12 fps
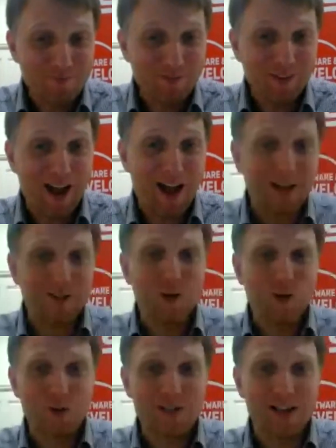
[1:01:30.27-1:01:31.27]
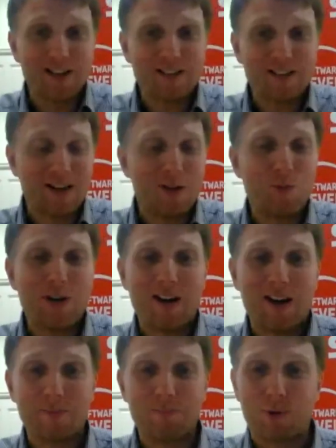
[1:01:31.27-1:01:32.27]
100 users, and we
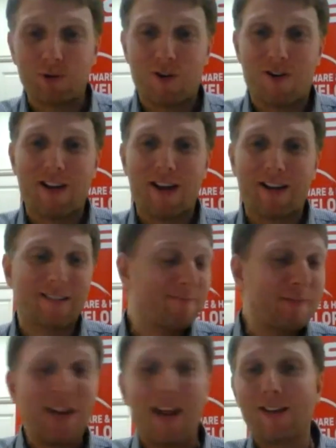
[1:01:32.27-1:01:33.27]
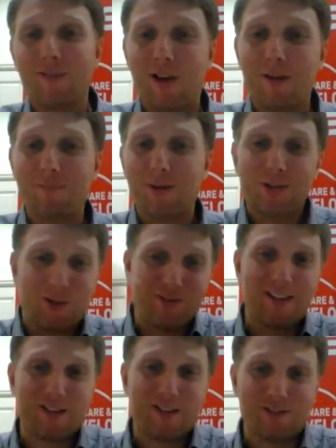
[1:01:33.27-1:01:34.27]
can't put on like 10 developers on
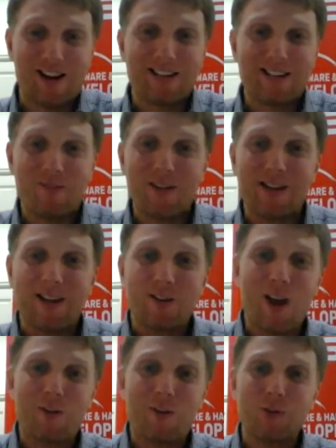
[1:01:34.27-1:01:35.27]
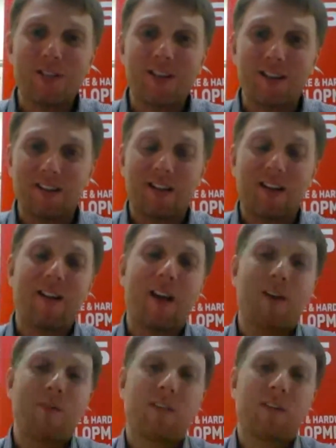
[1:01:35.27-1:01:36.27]
this, right? I mean, like you have to see
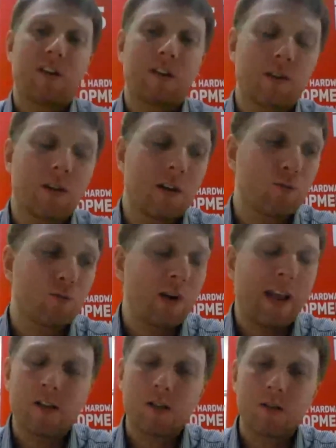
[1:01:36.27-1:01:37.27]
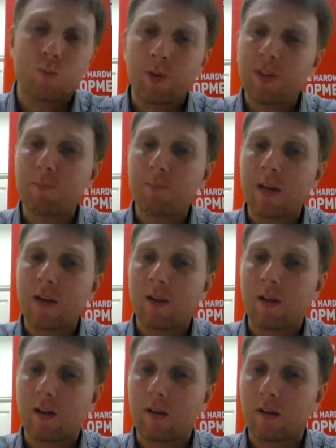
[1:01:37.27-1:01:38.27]
everything in relation. Would that be
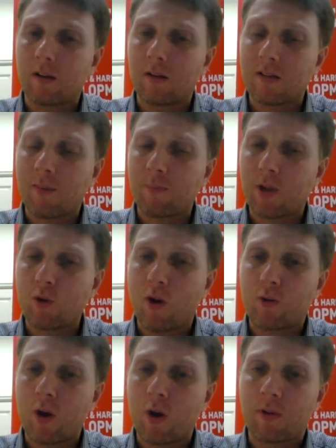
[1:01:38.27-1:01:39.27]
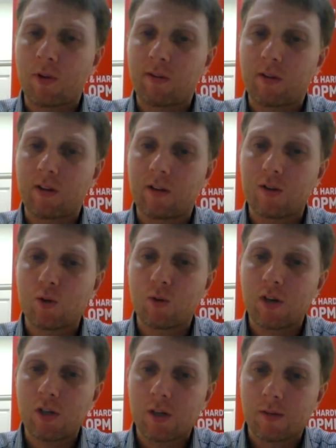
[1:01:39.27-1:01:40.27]
something you agree with,
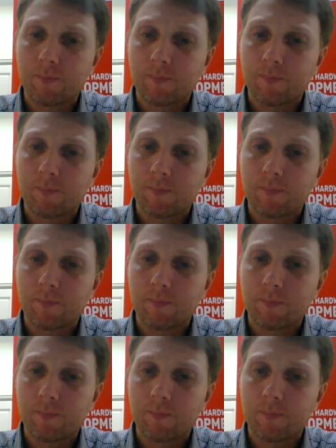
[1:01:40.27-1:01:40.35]
Sudheesh?